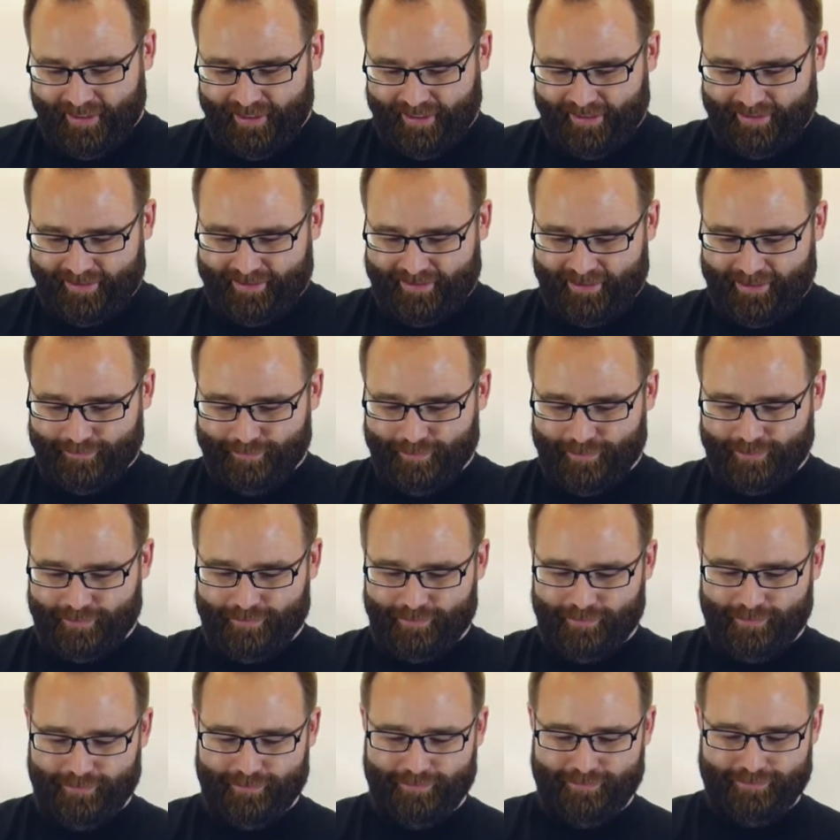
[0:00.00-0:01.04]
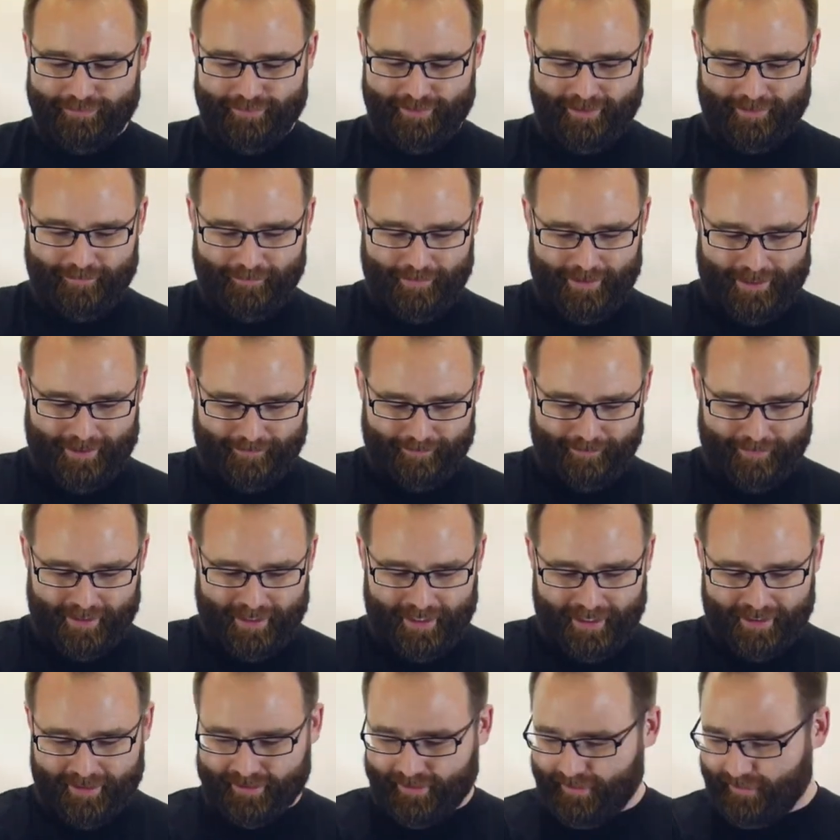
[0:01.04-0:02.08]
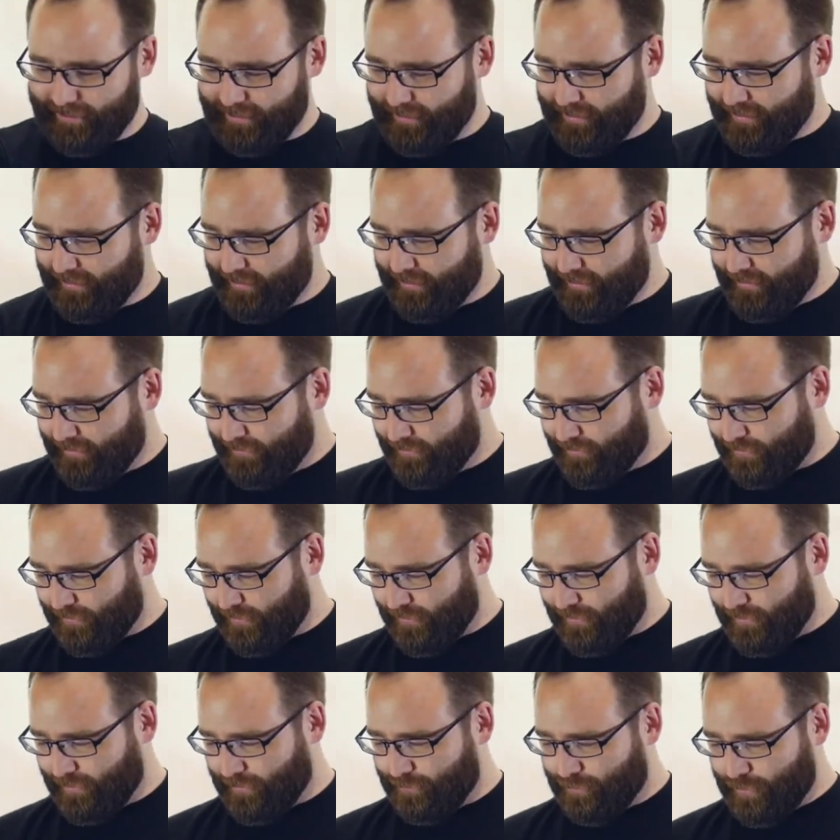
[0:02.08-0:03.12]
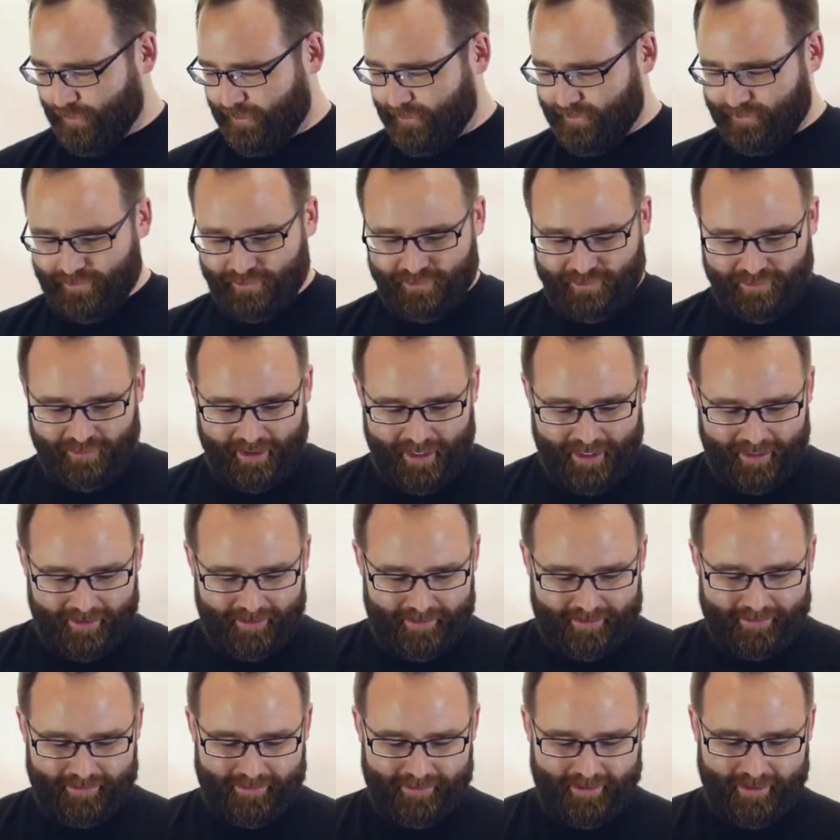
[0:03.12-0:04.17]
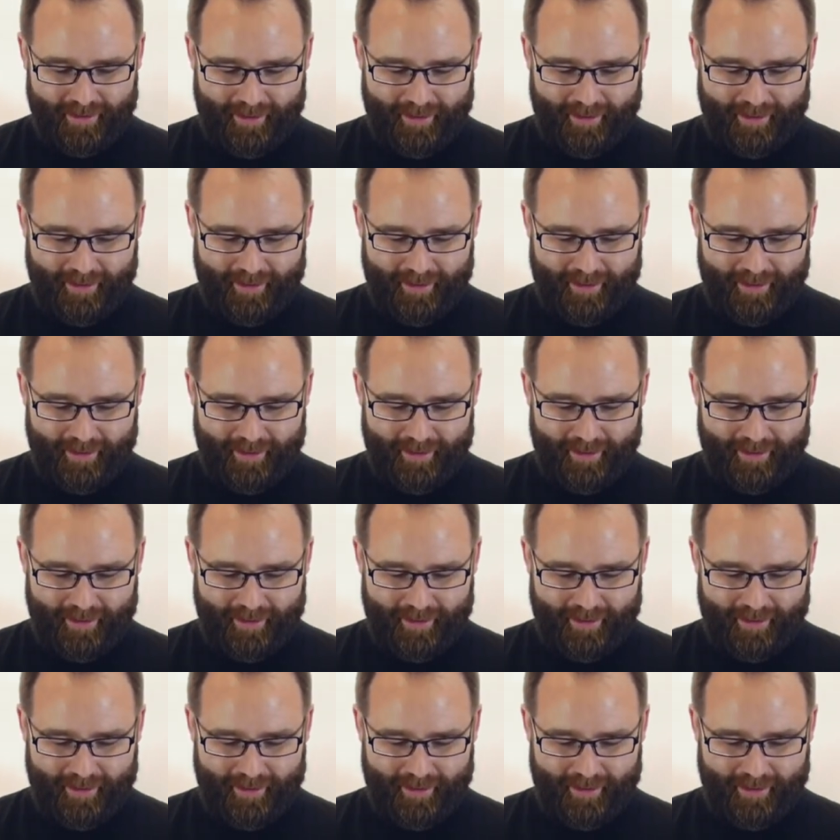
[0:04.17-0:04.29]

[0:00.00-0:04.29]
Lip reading: and a deeper groove for the pin back. So you're going to put your shell